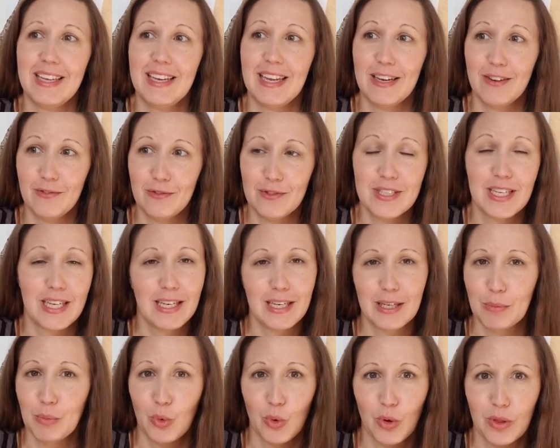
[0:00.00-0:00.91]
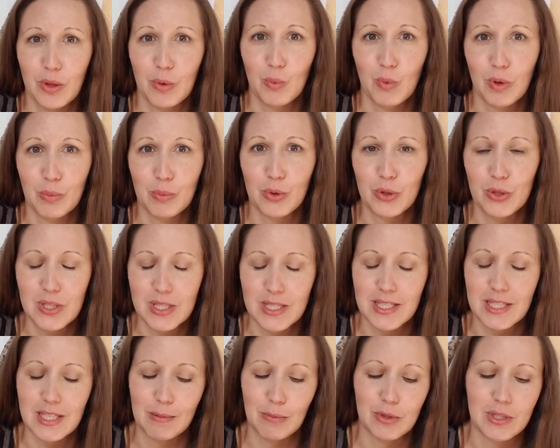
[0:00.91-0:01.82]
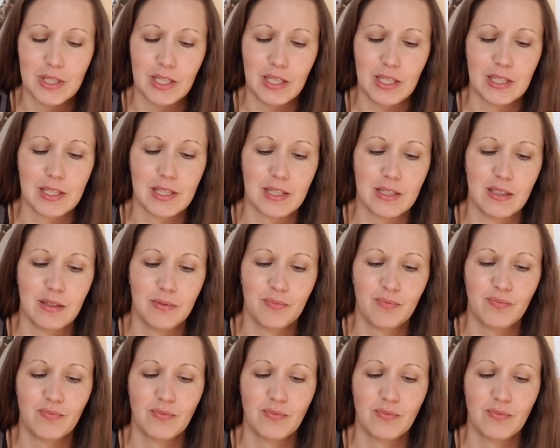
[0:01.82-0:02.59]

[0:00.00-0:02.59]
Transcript: have dated more than one person simultaneously,